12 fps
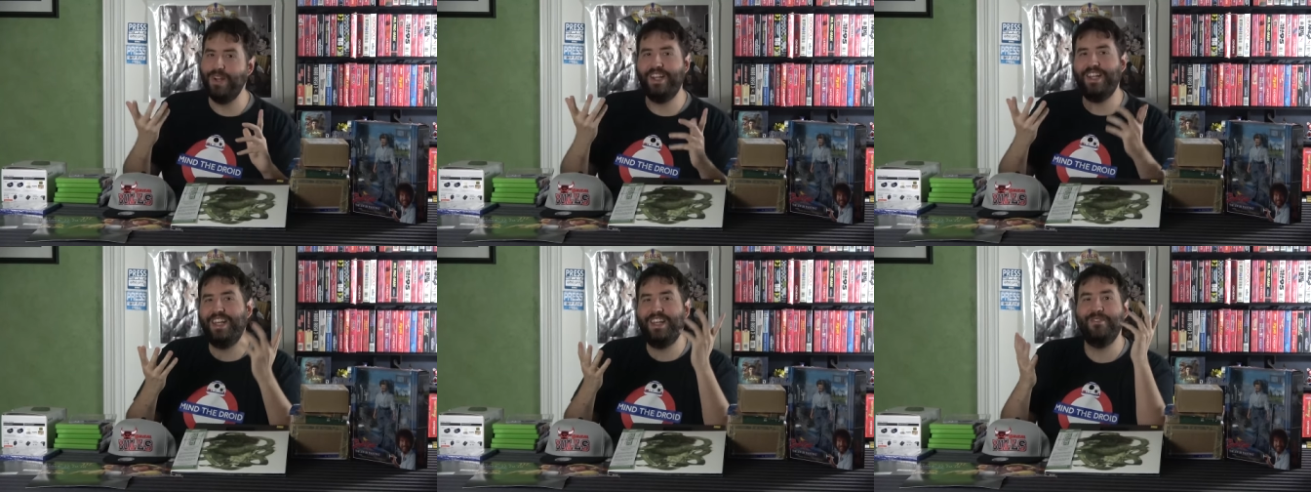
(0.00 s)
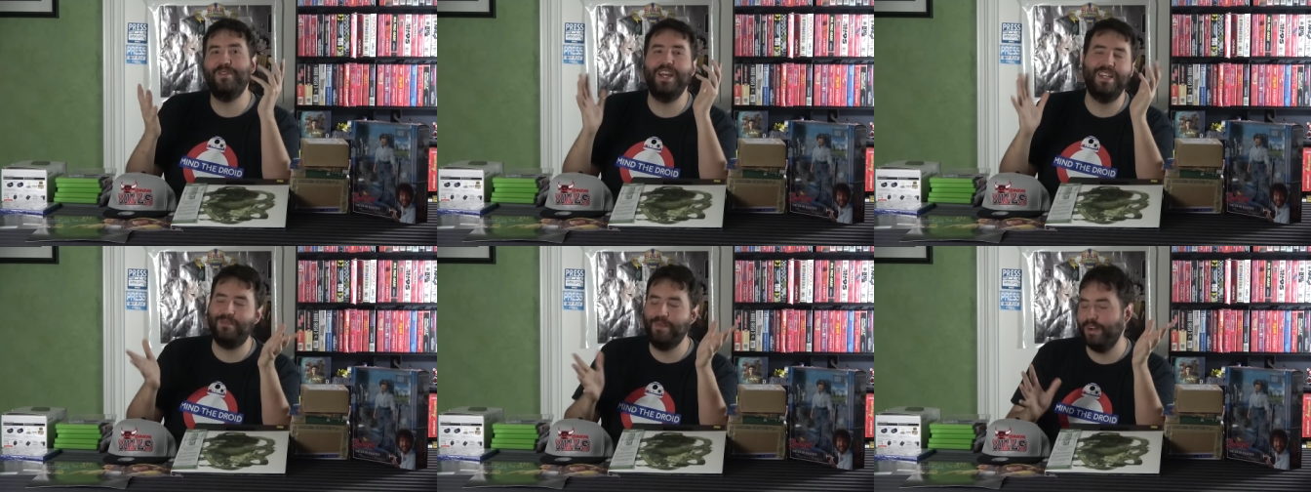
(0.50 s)
but either way,
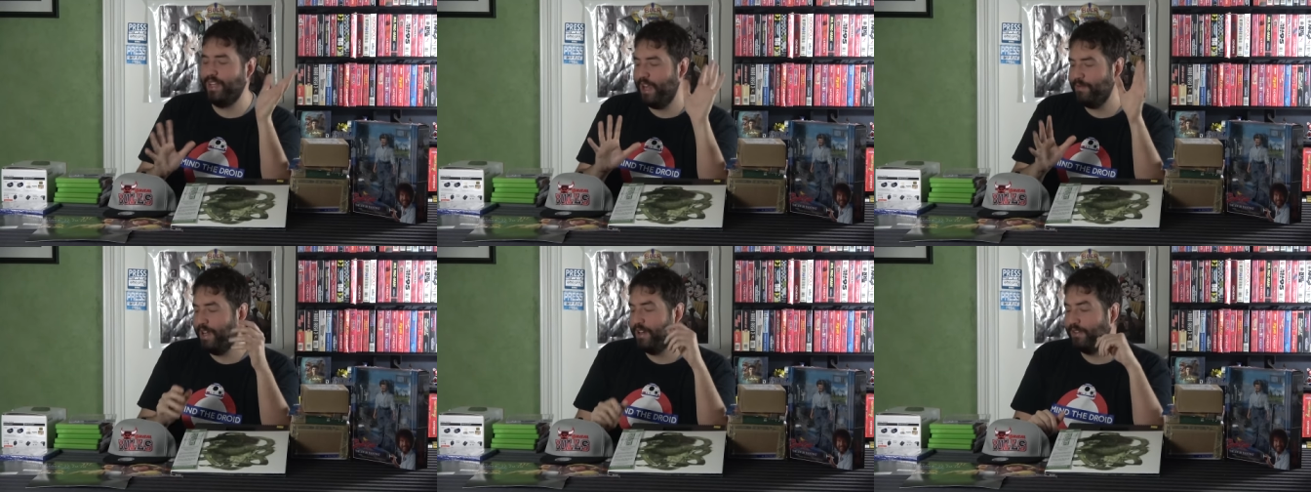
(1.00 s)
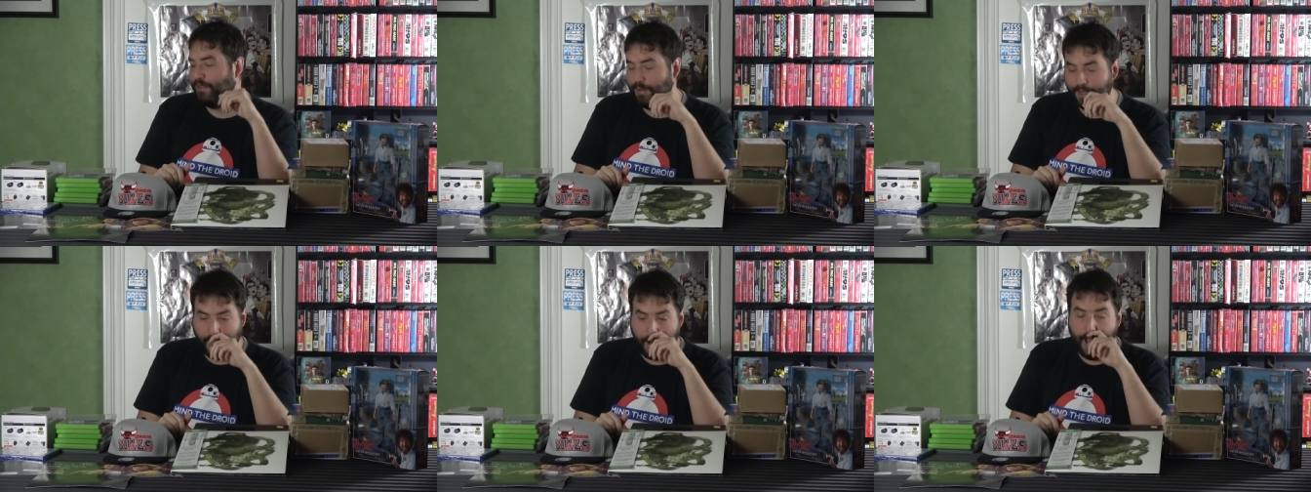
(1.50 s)
it's a better camera. I don't
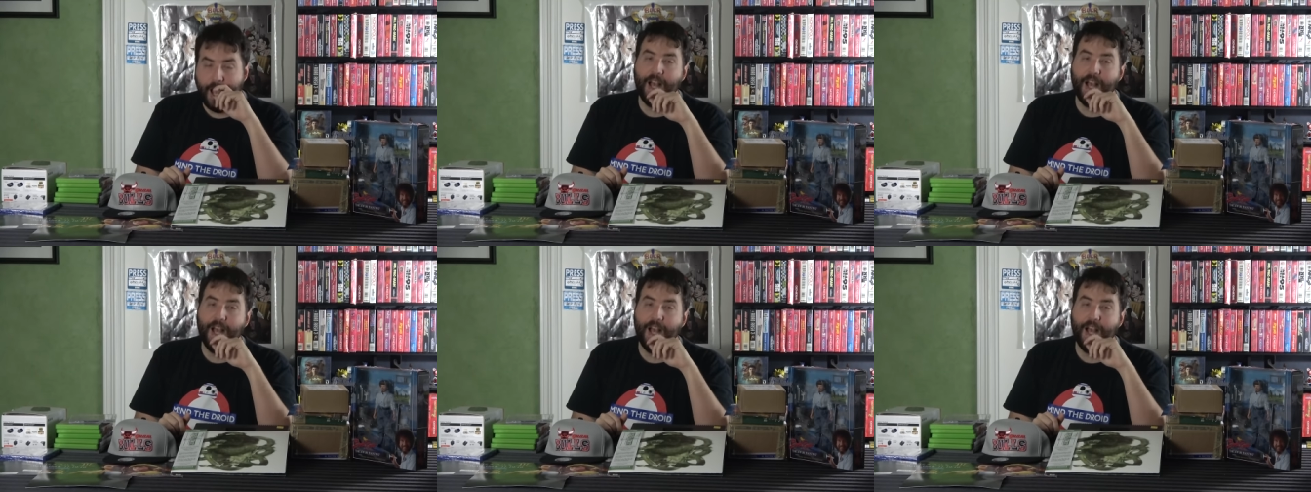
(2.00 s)
dispute that.